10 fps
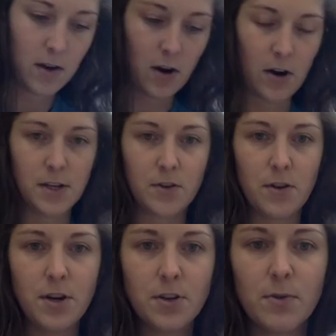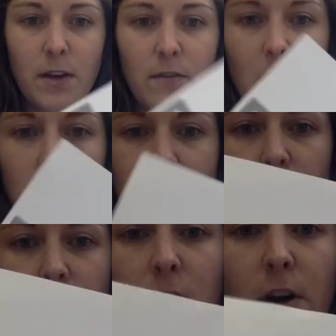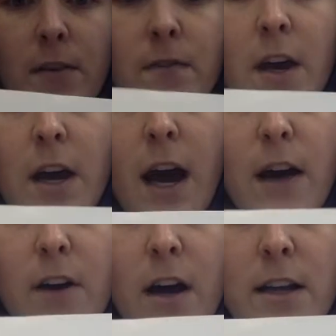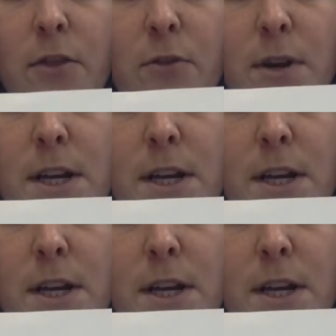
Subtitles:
Alright, so here's what I've got so far. I've got 3